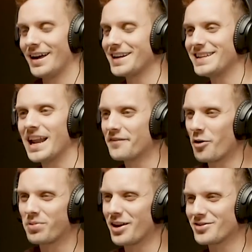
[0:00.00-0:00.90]
And I see
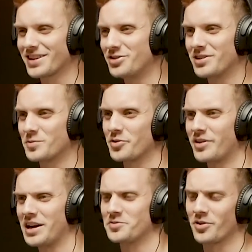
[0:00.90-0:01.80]
NFL players like do this with their
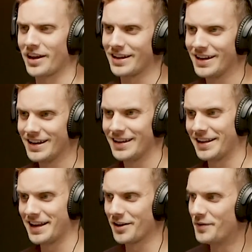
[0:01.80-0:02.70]
kids, where like they
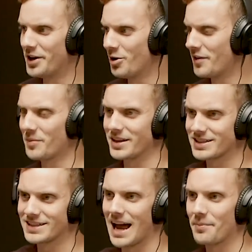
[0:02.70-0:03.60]
take a video of them like
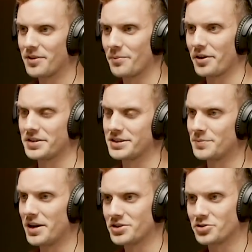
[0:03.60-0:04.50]
snapping their
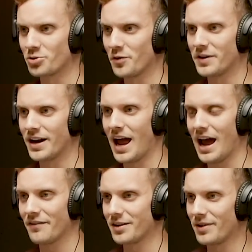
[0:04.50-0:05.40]
participation trophy in
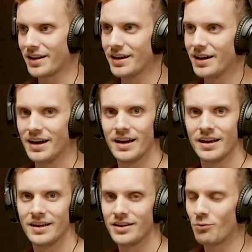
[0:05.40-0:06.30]
half, and I'm like,
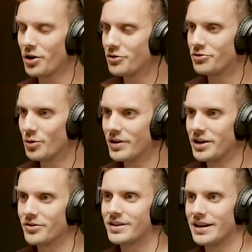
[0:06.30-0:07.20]
what you're doing to
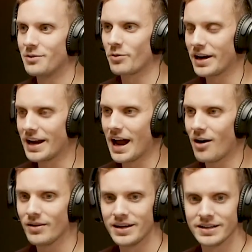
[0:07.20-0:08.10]
your kid right
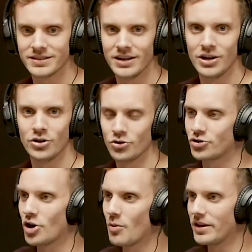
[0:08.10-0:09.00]
now is you're
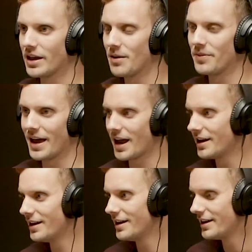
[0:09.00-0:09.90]
showing them that
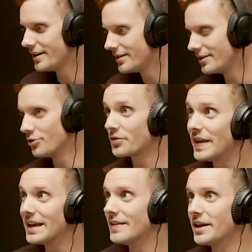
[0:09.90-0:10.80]
you're
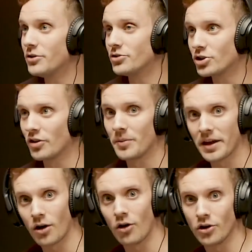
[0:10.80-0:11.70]
thinking that you show them
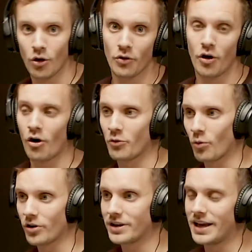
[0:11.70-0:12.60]
like, oh, the hard
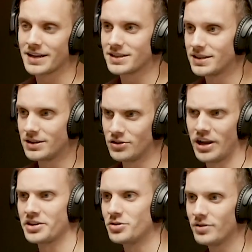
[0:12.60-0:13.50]
work gets
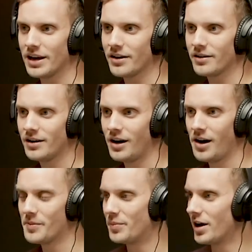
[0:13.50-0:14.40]
you there,
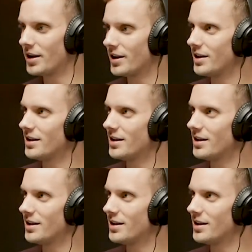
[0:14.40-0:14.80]
but